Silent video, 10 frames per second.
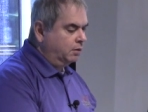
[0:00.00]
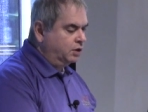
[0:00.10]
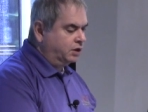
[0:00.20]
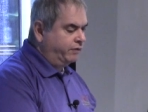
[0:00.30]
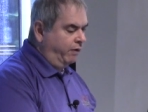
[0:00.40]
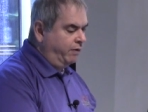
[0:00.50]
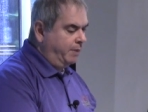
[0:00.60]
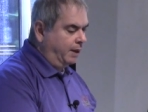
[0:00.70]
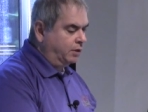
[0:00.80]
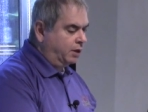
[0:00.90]
Just very
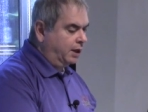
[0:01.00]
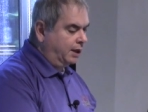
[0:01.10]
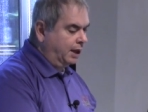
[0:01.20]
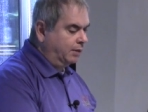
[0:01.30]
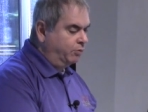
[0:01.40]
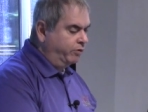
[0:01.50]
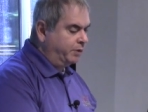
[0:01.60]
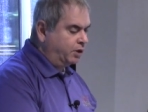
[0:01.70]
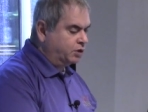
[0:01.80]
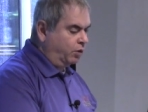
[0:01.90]
bad. The king can't move
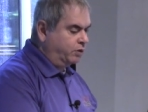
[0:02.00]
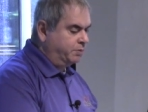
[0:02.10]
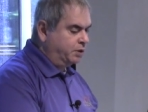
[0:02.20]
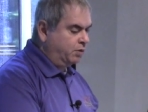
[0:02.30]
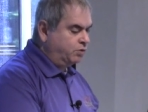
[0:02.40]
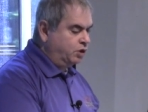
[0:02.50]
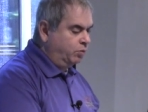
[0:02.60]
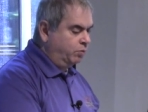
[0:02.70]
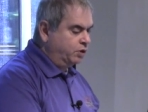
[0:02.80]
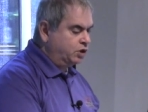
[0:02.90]
because always bishop g,
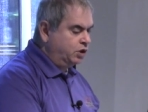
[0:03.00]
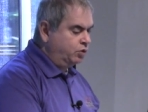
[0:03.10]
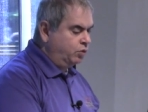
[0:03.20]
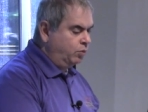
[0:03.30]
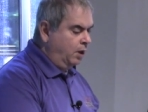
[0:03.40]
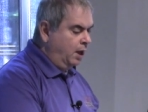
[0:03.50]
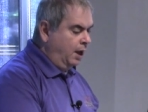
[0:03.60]
bishop g2,